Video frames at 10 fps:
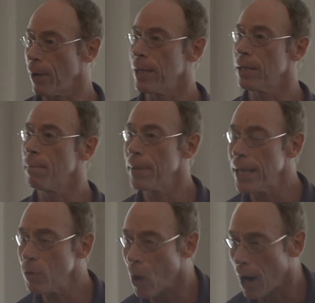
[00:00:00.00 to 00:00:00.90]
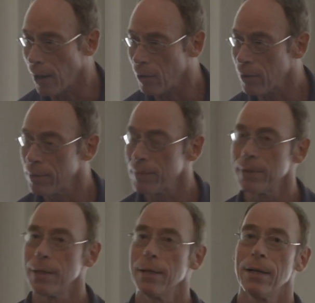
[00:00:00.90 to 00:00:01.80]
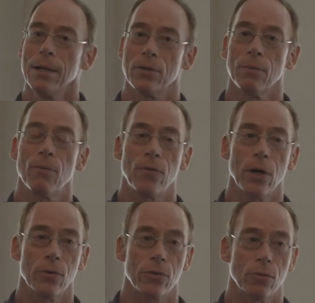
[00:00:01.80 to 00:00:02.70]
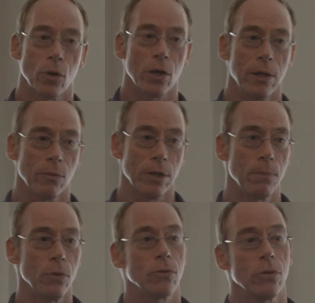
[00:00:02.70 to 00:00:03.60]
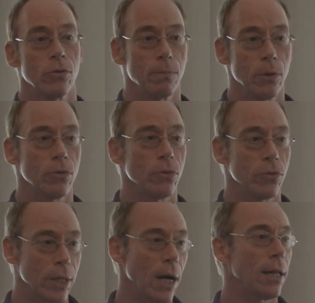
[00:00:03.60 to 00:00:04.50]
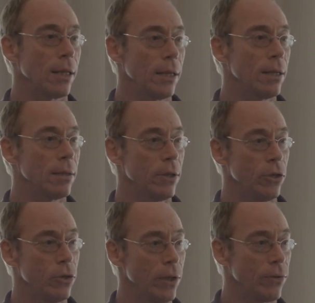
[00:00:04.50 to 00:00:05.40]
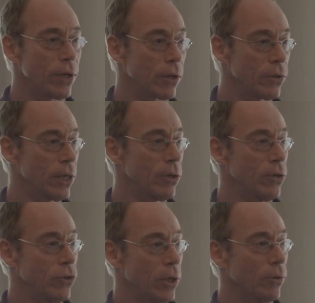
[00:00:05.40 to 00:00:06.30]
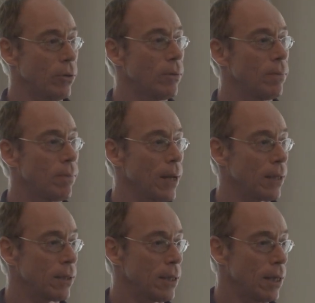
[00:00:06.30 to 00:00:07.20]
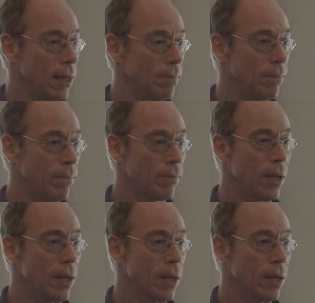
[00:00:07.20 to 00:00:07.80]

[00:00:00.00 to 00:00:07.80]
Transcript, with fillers: Now in the meanwhile, some folks working with Boutros Boutros-Ghali, the U N Secretary General at the time,